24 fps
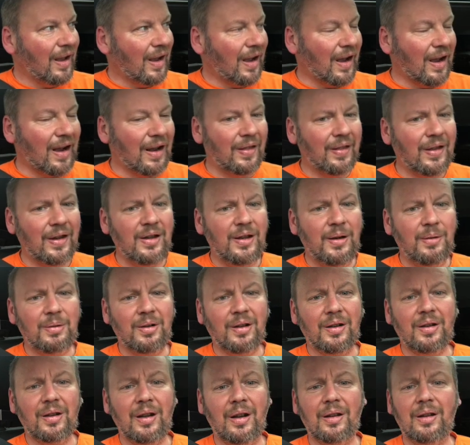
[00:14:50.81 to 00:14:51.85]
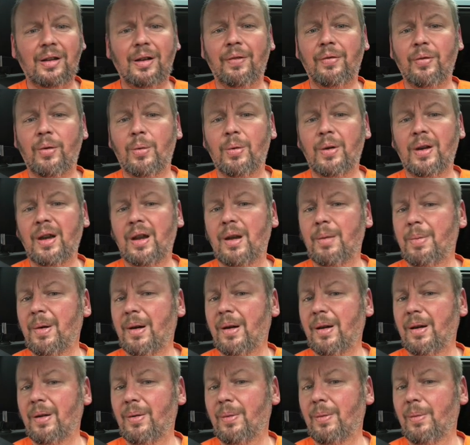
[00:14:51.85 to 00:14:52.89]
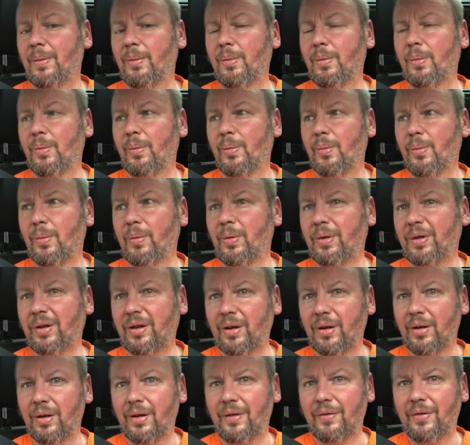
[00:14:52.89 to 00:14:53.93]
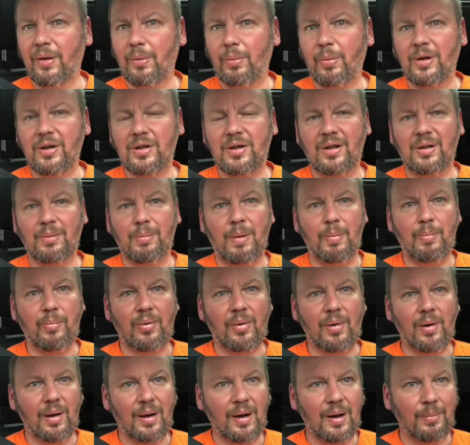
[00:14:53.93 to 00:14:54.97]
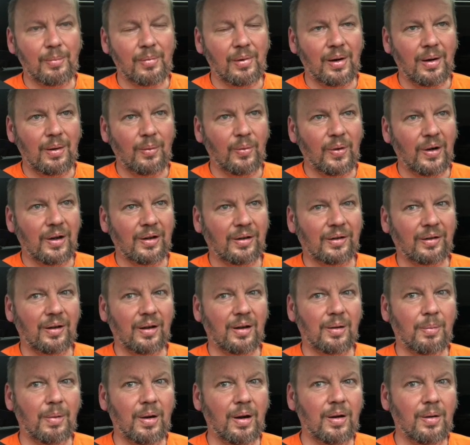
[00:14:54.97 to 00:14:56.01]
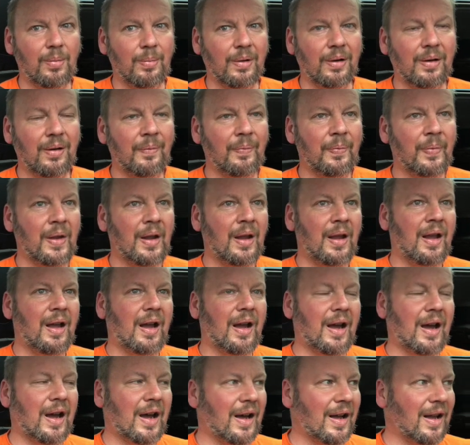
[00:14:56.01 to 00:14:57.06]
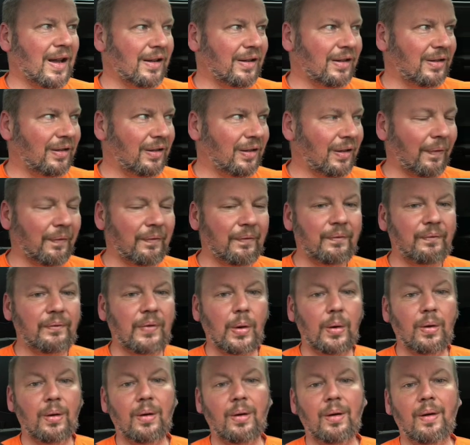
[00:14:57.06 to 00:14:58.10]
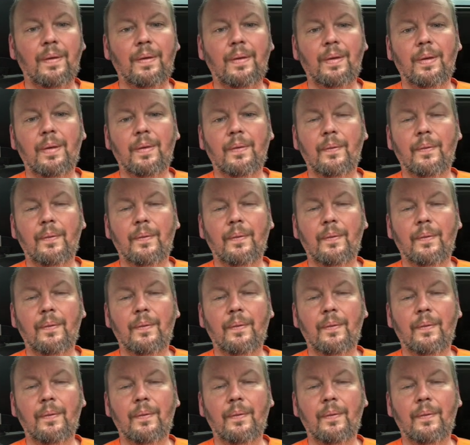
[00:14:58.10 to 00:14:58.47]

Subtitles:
and then use the 64 gigabyte server, which is my primary witness at the moment, as the full,